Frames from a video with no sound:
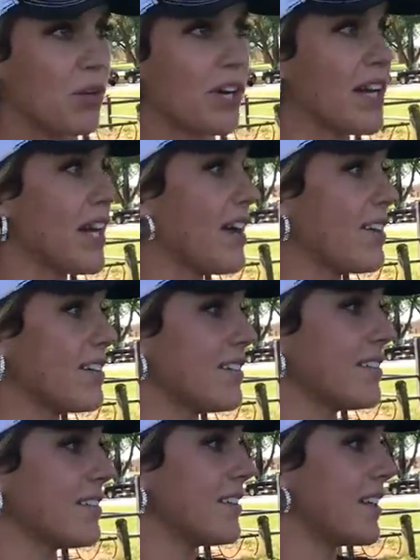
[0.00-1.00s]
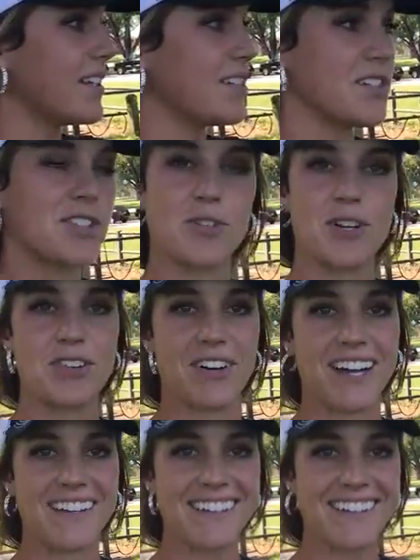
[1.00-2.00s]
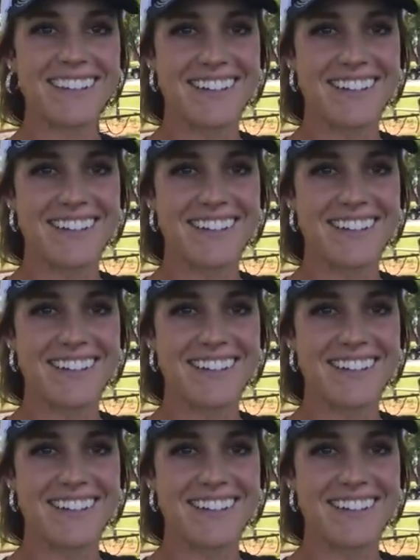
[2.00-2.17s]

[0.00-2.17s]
we'll head out and just trail ride.